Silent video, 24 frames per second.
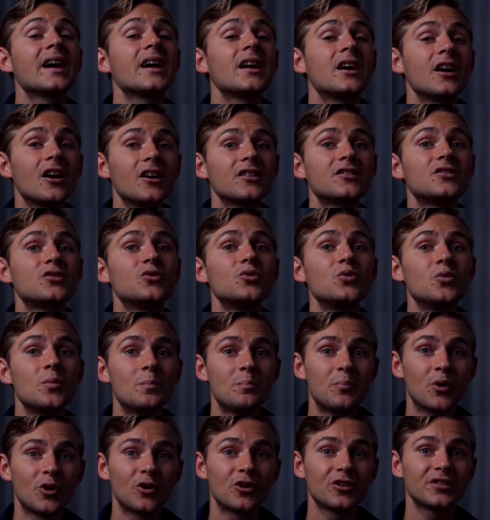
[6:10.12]
I got to
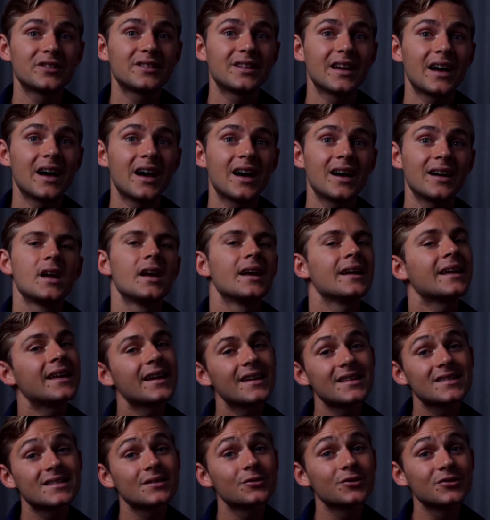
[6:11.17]
Bogota,
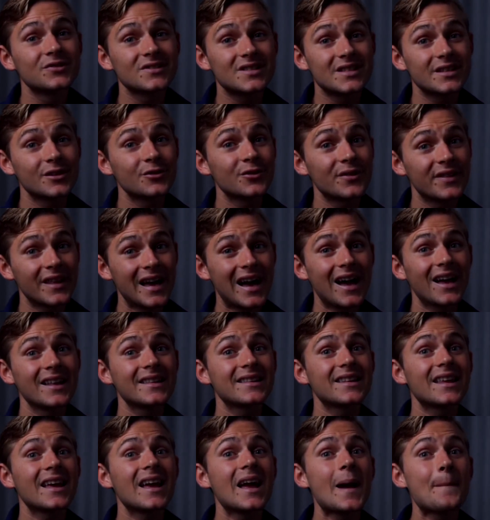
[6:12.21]
que es un ciudad
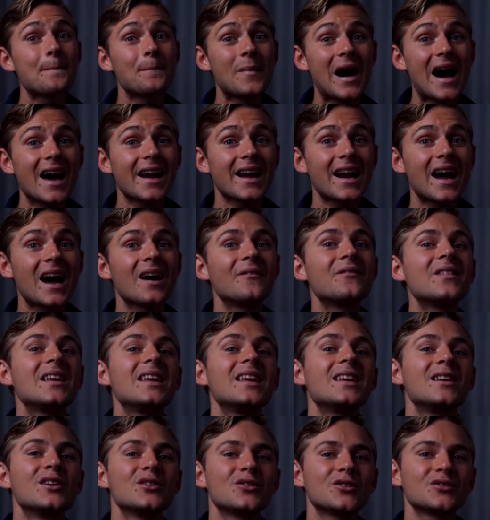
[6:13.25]

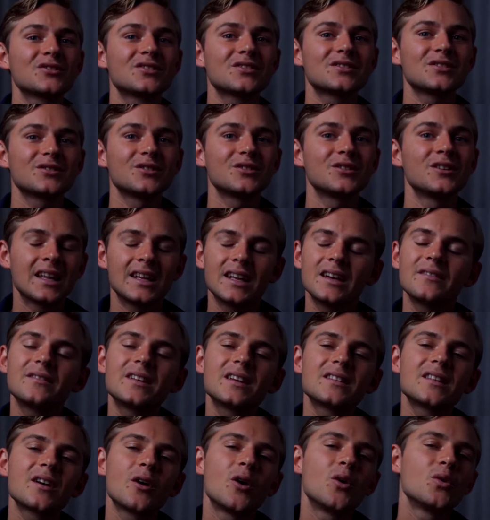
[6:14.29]
maravilloso, I lived
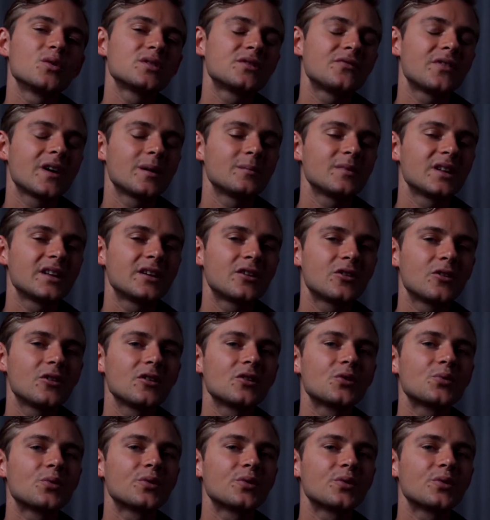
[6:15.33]
at a host family called